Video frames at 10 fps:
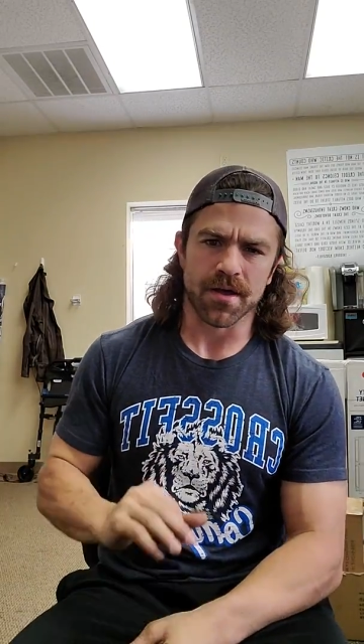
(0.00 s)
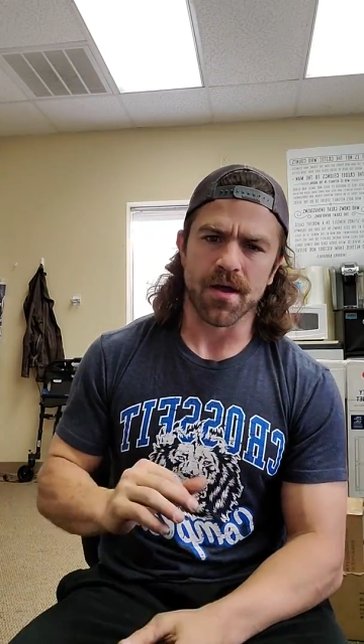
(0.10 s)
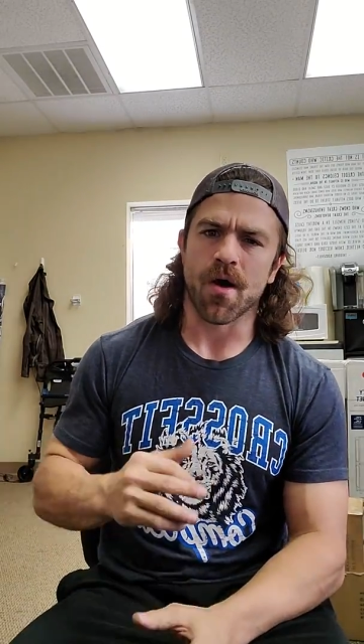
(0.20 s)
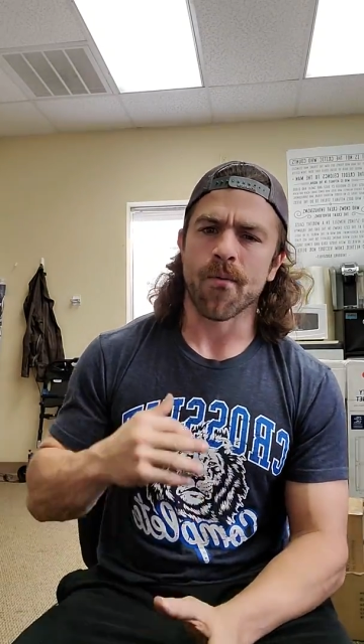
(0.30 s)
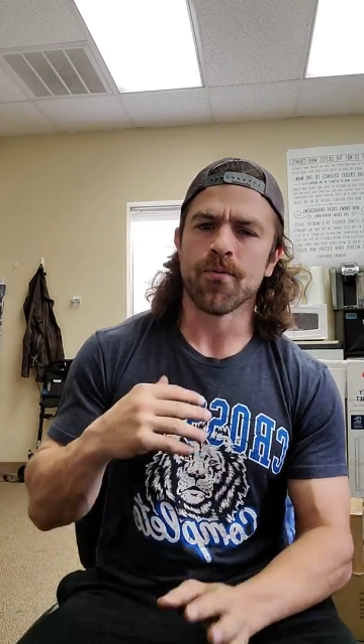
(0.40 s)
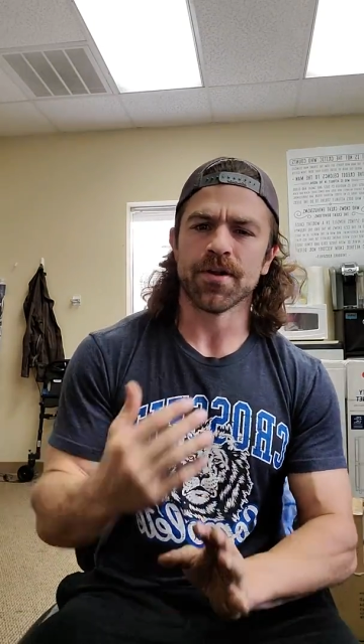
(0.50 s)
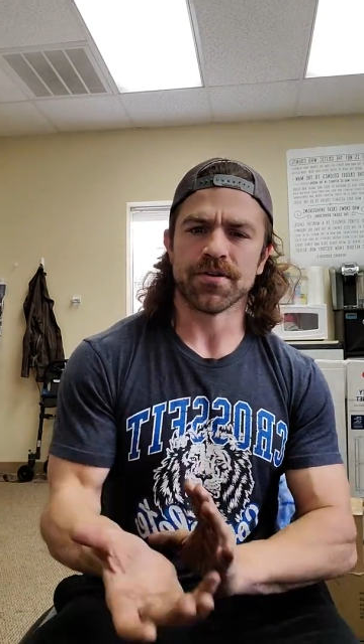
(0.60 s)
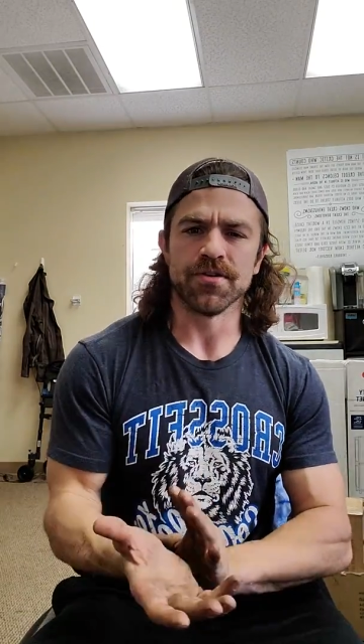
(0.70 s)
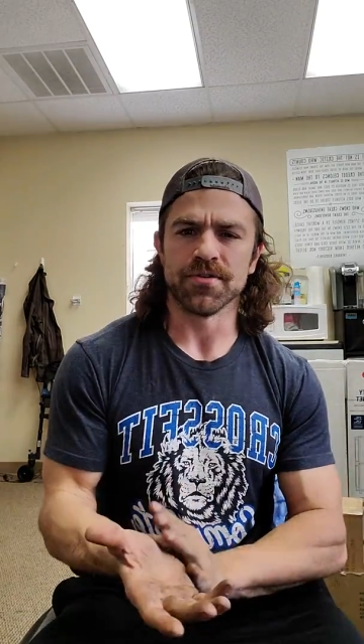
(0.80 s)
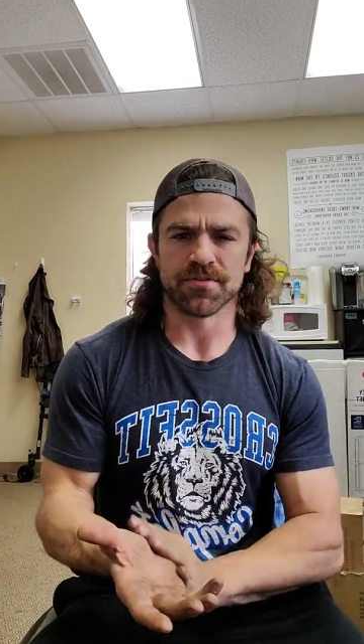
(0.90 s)
All we want to
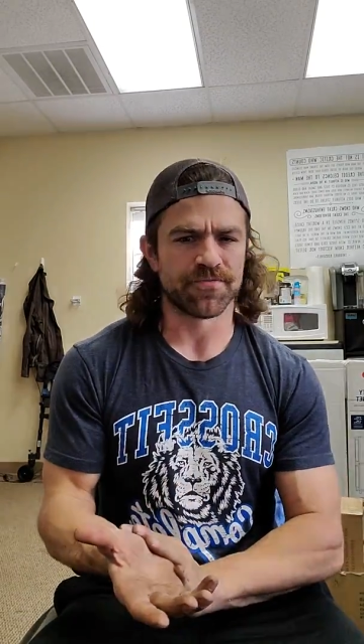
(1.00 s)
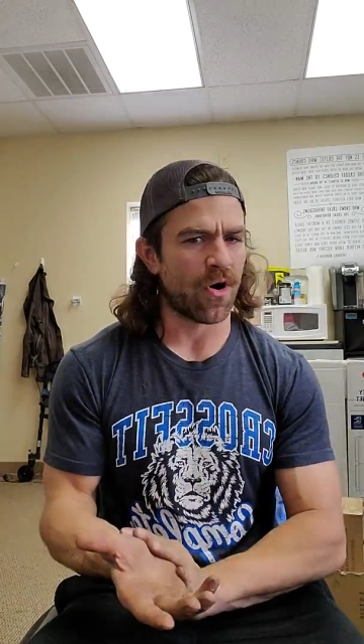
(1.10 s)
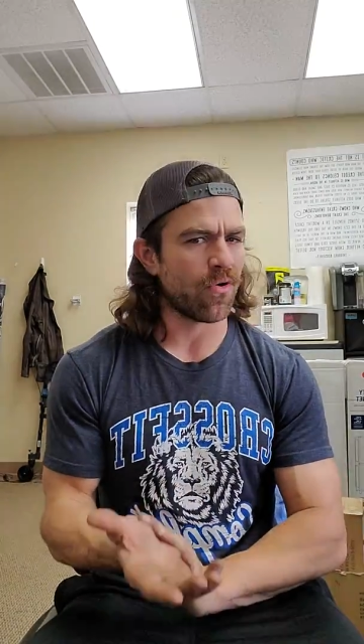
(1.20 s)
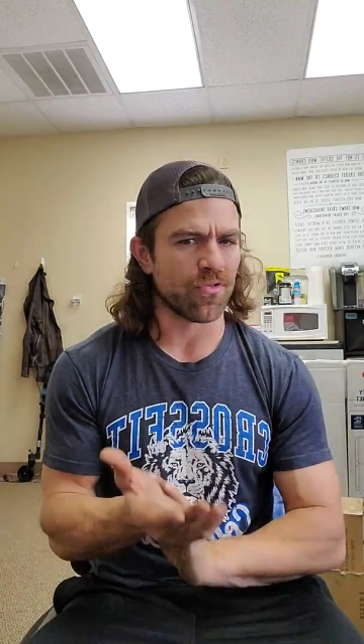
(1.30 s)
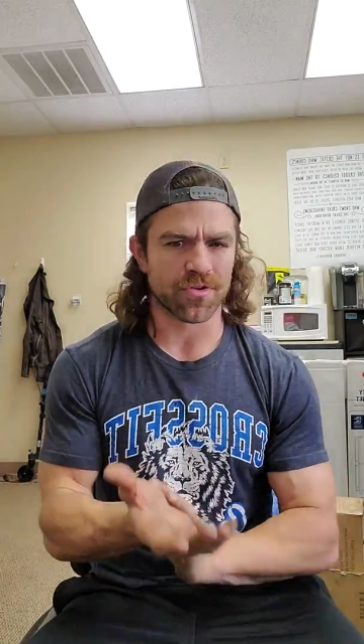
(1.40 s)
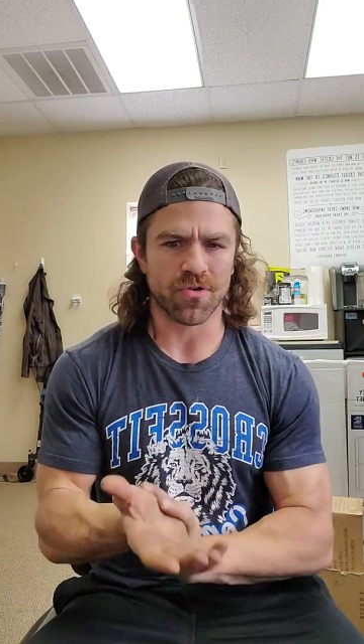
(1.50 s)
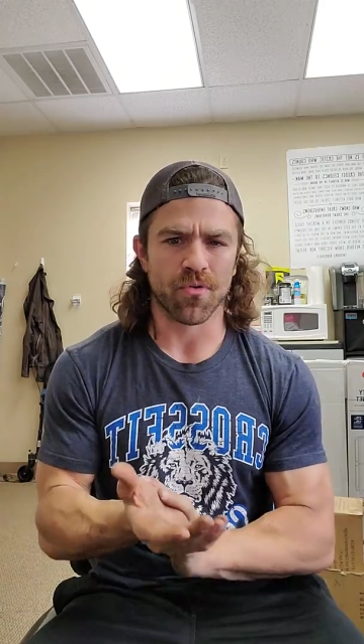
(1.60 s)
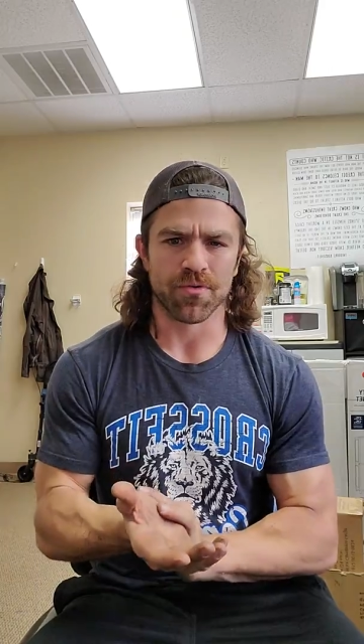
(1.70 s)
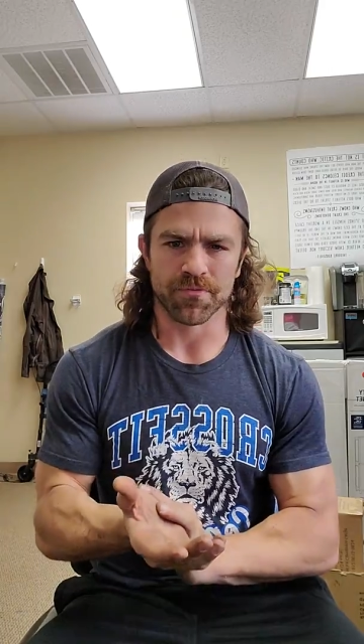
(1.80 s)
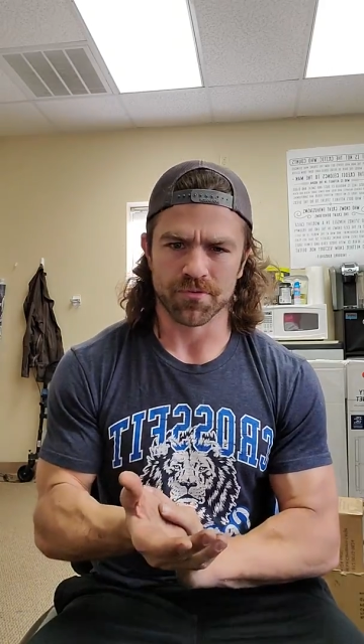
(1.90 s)
do is follow the
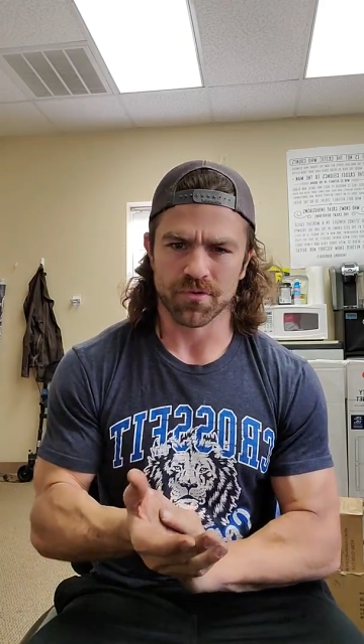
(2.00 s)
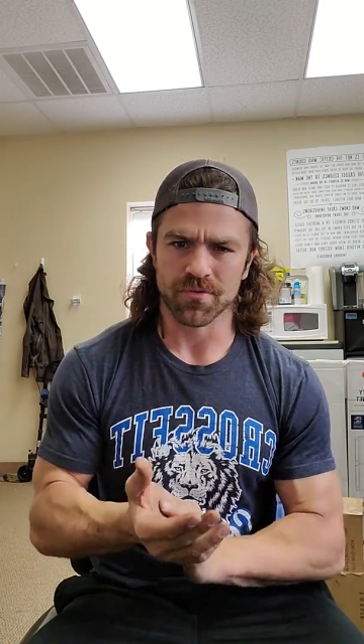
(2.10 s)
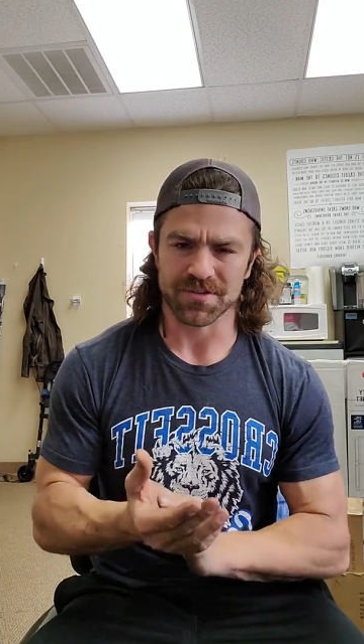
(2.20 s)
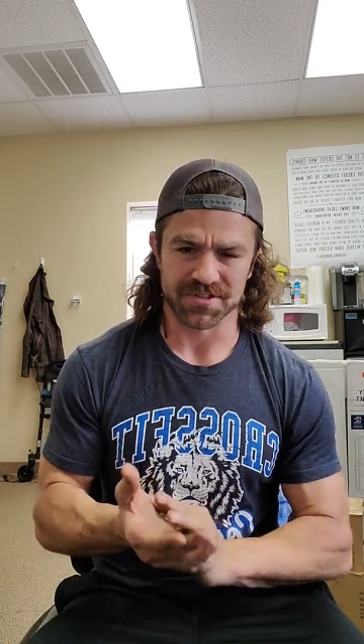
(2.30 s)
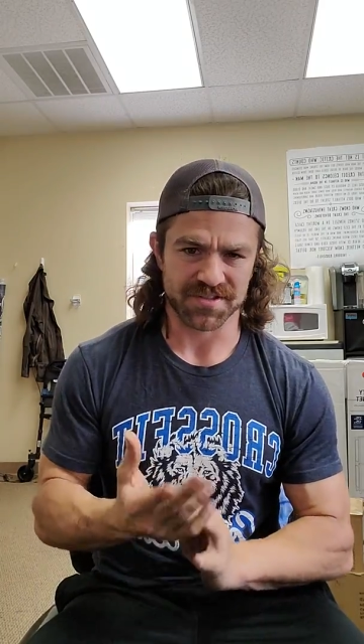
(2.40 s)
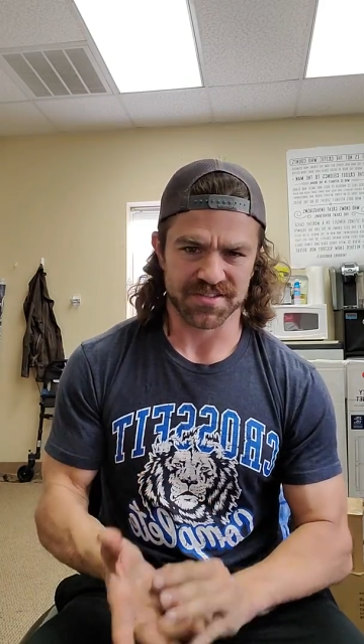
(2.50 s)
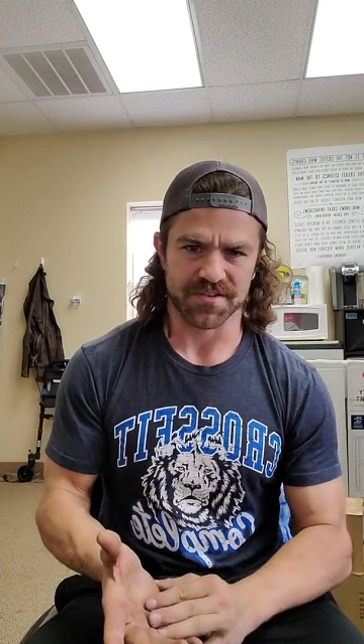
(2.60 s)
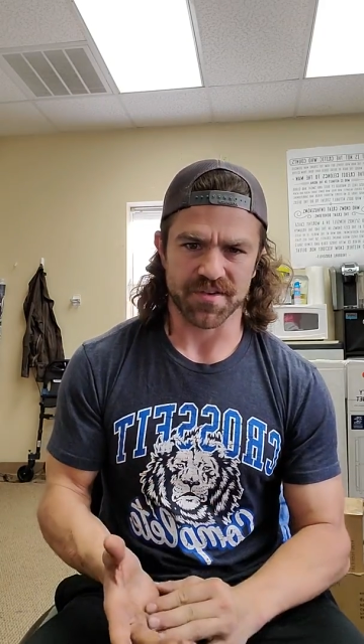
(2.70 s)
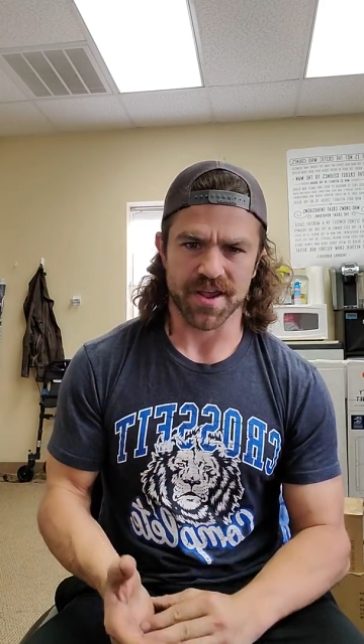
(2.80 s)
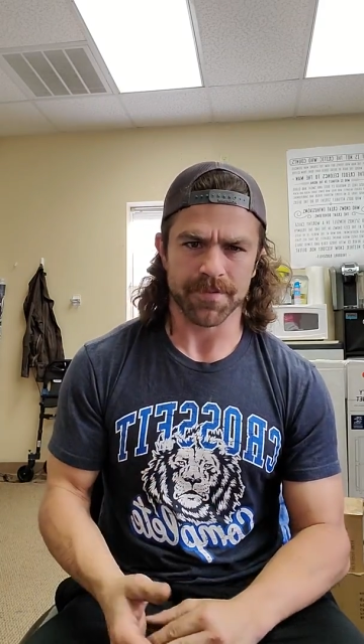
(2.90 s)
golden rule with the sets
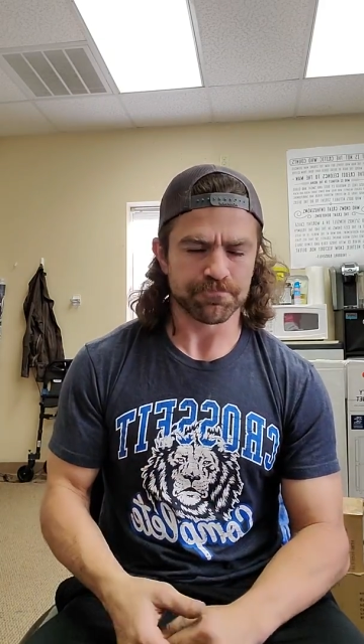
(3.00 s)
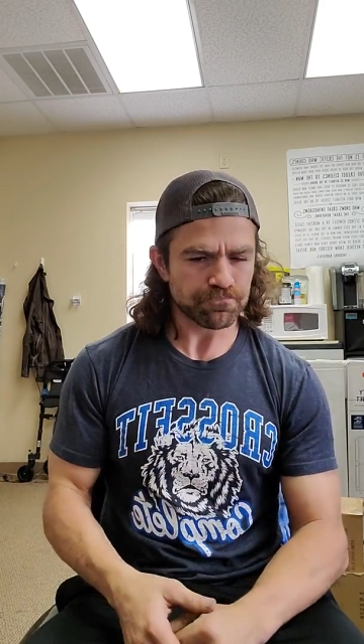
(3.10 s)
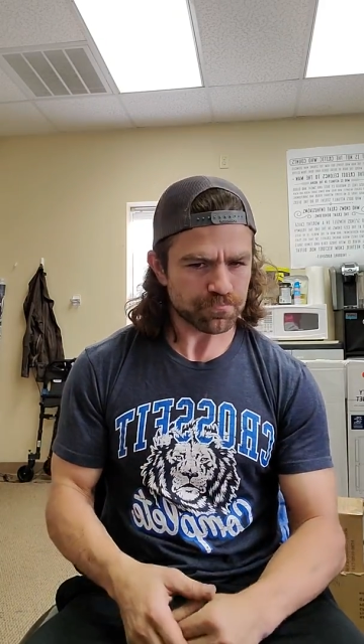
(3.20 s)
of 8.